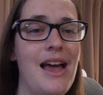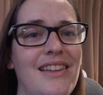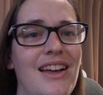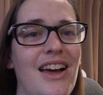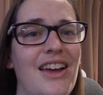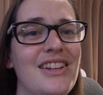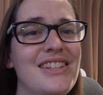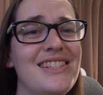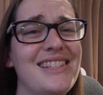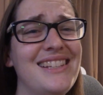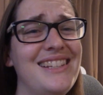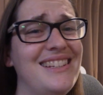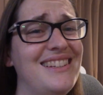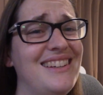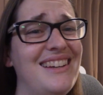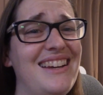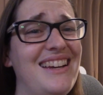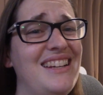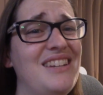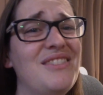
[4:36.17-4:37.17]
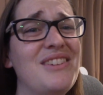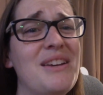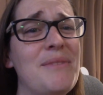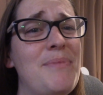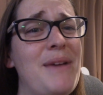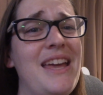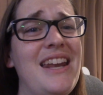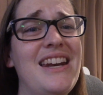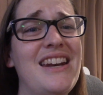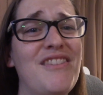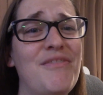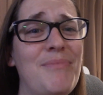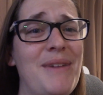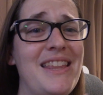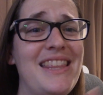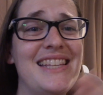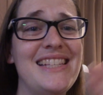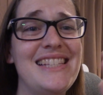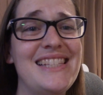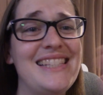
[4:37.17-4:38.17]
Honestly, I don't get paid enough
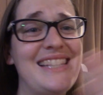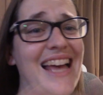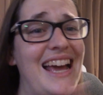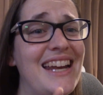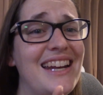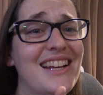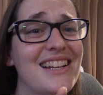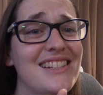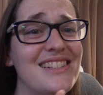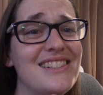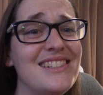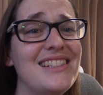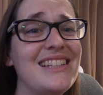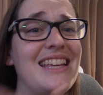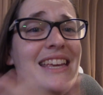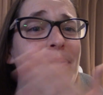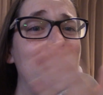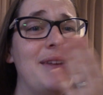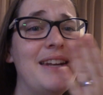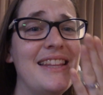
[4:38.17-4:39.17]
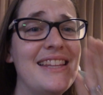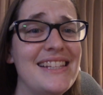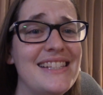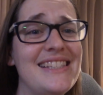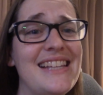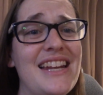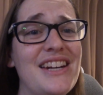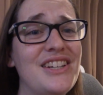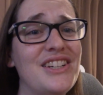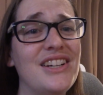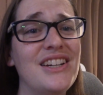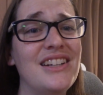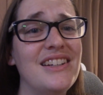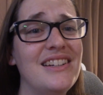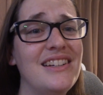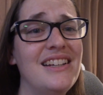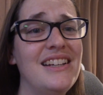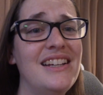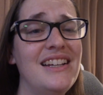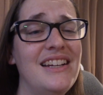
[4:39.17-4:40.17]
by this side hustle to keep it in the center.
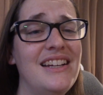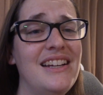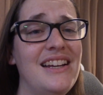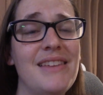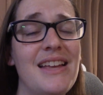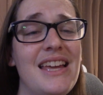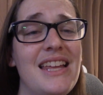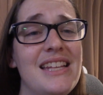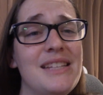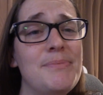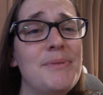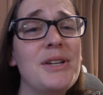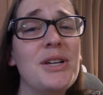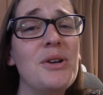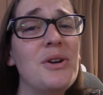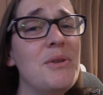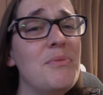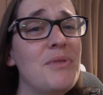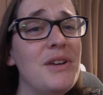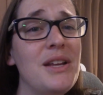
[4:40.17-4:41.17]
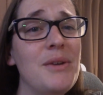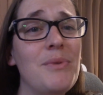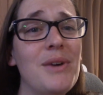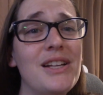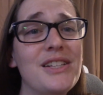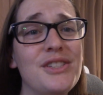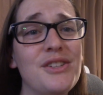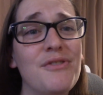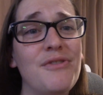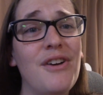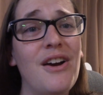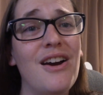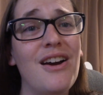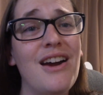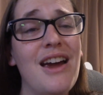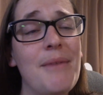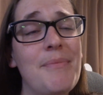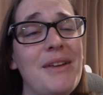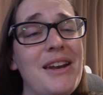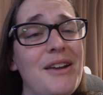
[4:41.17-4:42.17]
And it's been going pretty well so
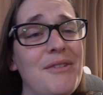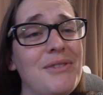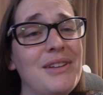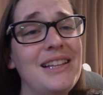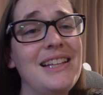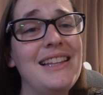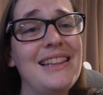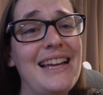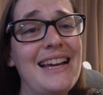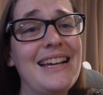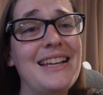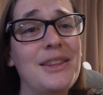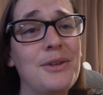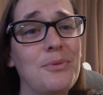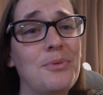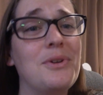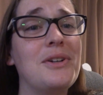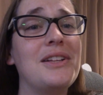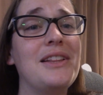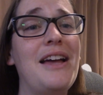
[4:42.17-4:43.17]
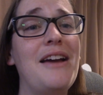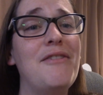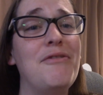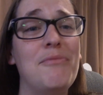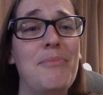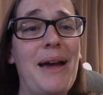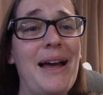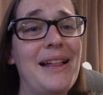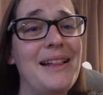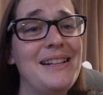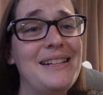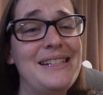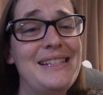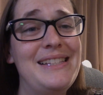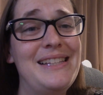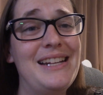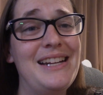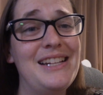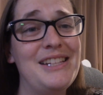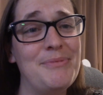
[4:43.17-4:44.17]
far. I mean, I really like the work life
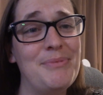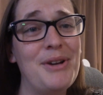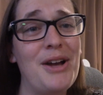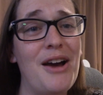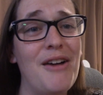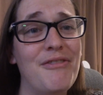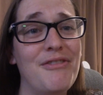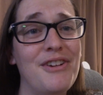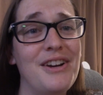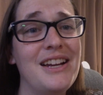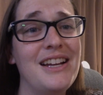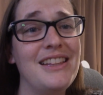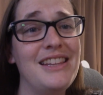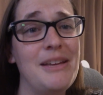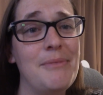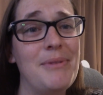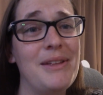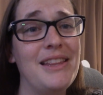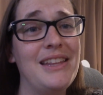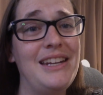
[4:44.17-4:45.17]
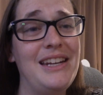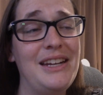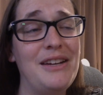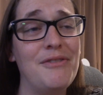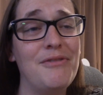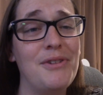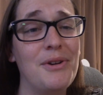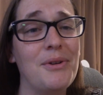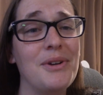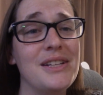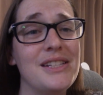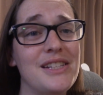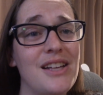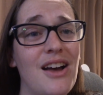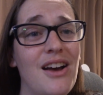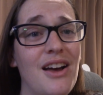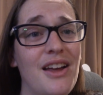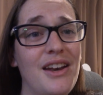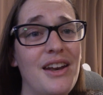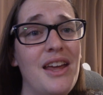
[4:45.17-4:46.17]
balance that it's been offering, the ability to focus
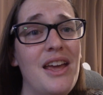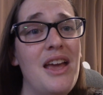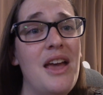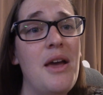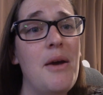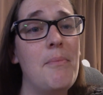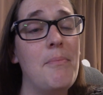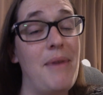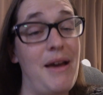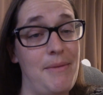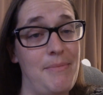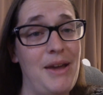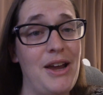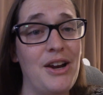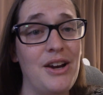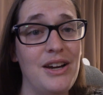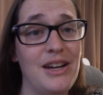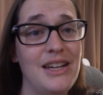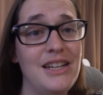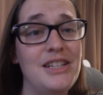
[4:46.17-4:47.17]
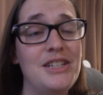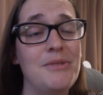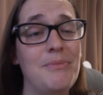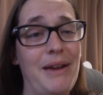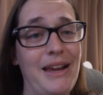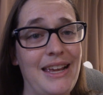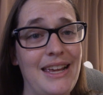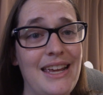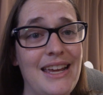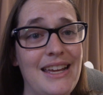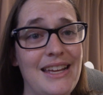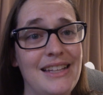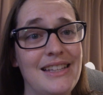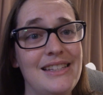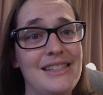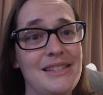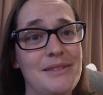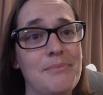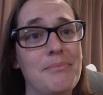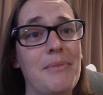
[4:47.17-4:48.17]
on my marriage, my
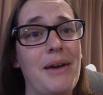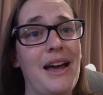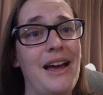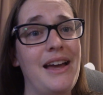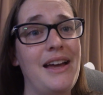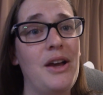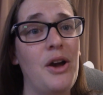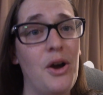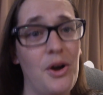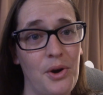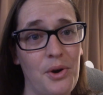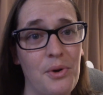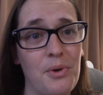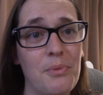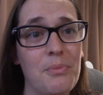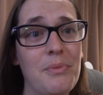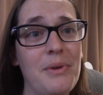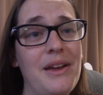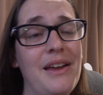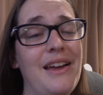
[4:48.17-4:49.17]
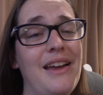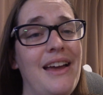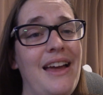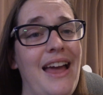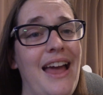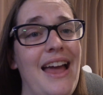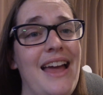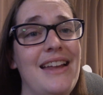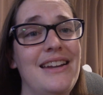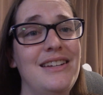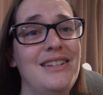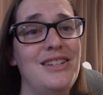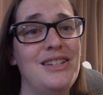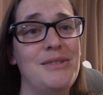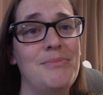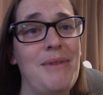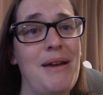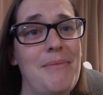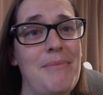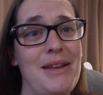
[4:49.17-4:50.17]
kids, my home, and
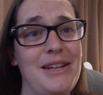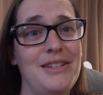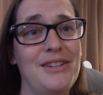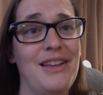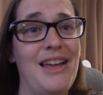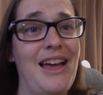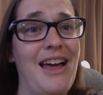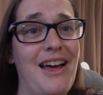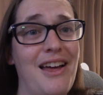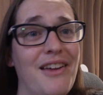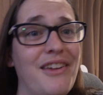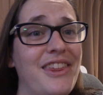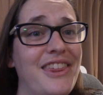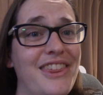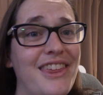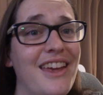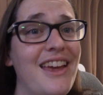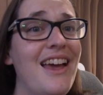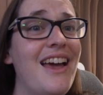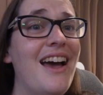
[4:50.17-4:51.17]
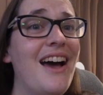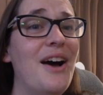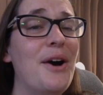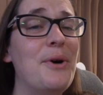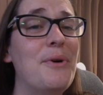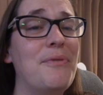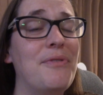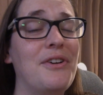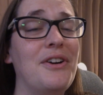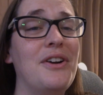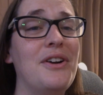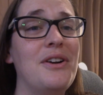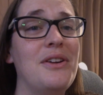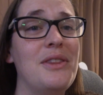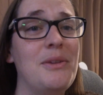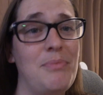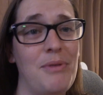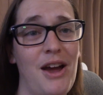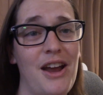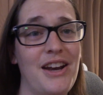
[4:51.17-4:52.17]
just my mental health over
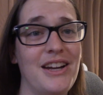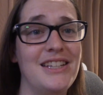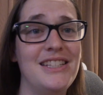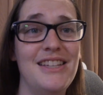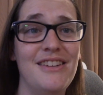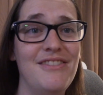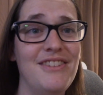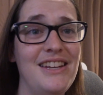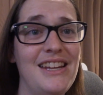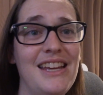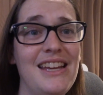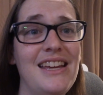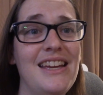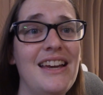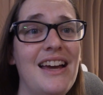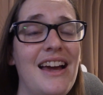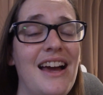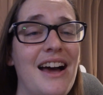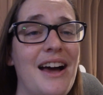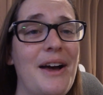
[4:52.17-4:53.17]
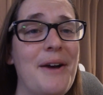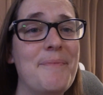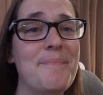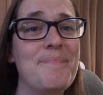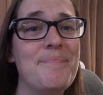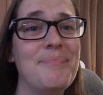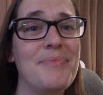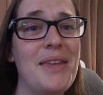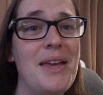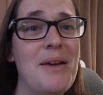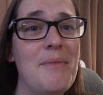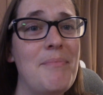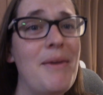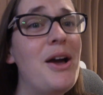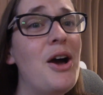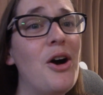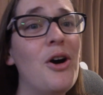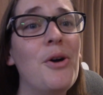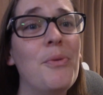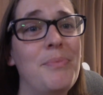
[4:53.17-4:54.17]
the productivity. Um, my
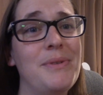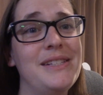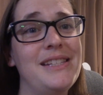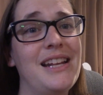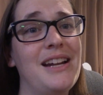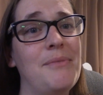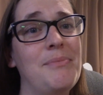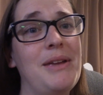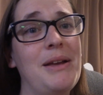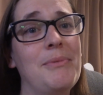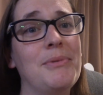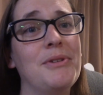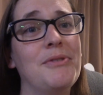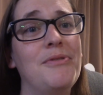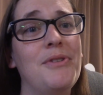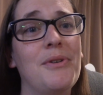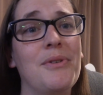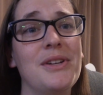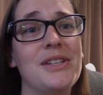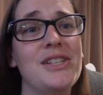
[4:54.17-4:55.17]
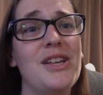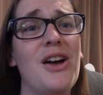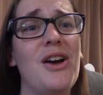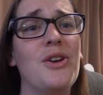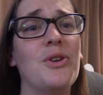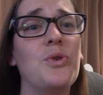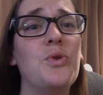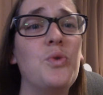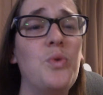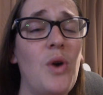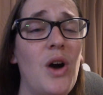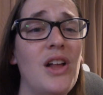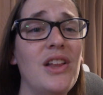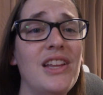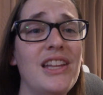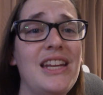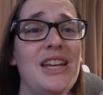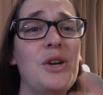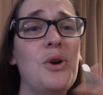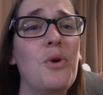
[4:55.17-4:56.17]
hope is that I'll be able to focus on
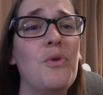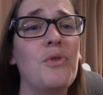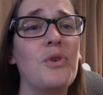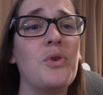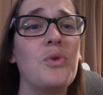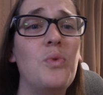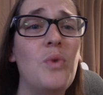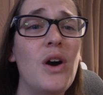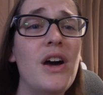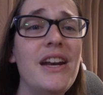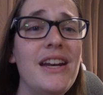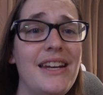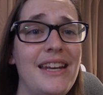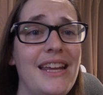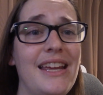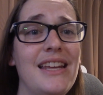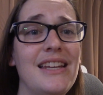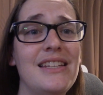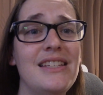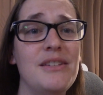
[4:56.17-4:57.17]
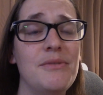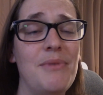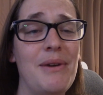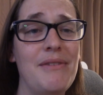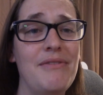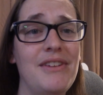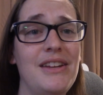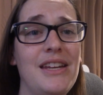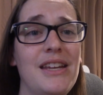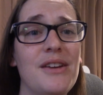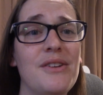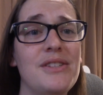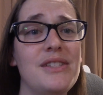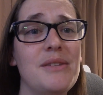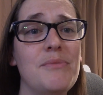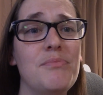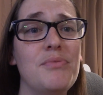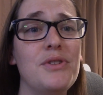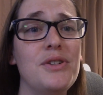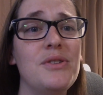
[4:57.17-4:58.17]
quality over quantity to my videos
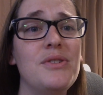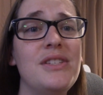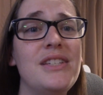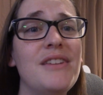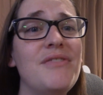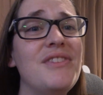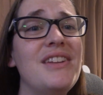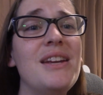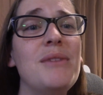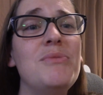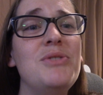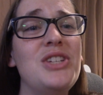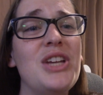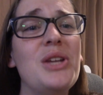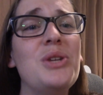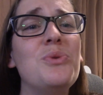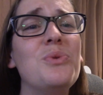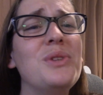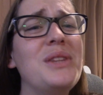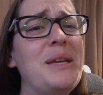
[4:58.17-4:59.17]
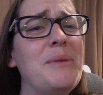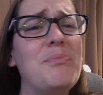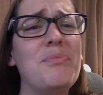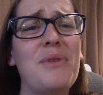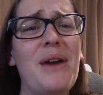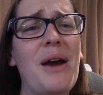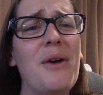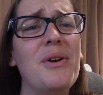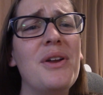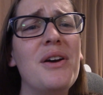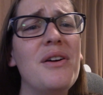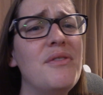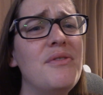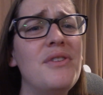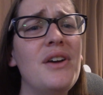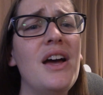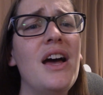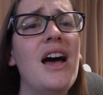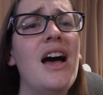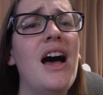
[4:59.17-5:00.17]
and produce stuff that I'm genuinely proud
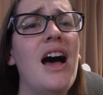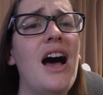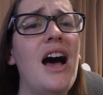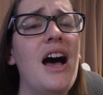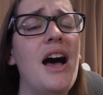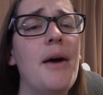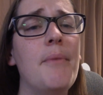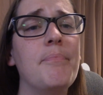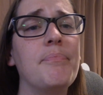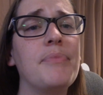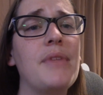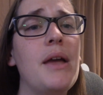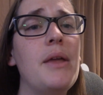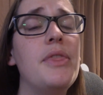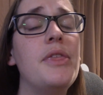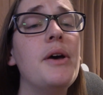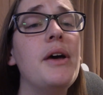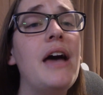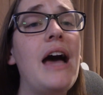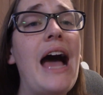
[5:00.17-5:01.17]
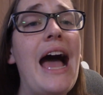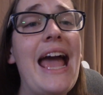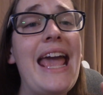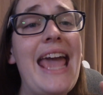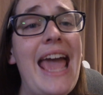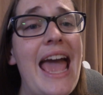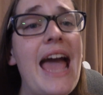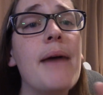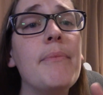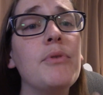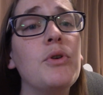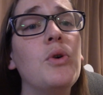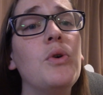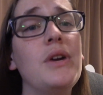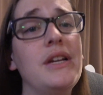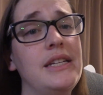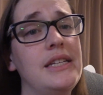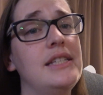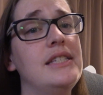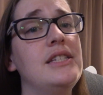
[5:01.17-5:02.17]
of. Um, the I am
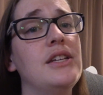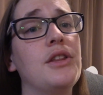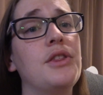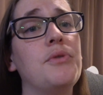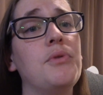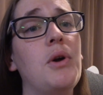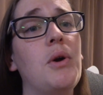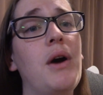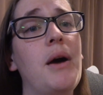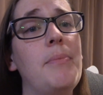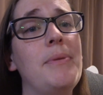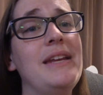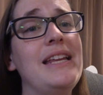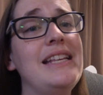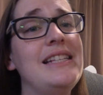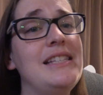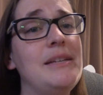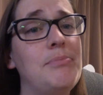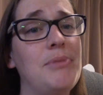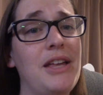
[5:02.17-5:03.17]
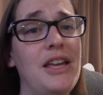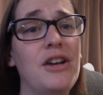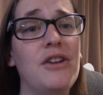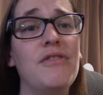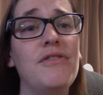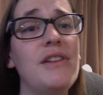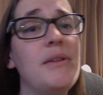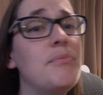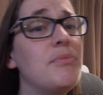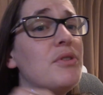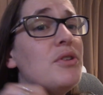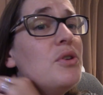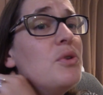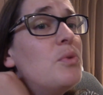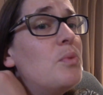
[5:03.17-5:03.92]
going to still throw up an easy planner flip through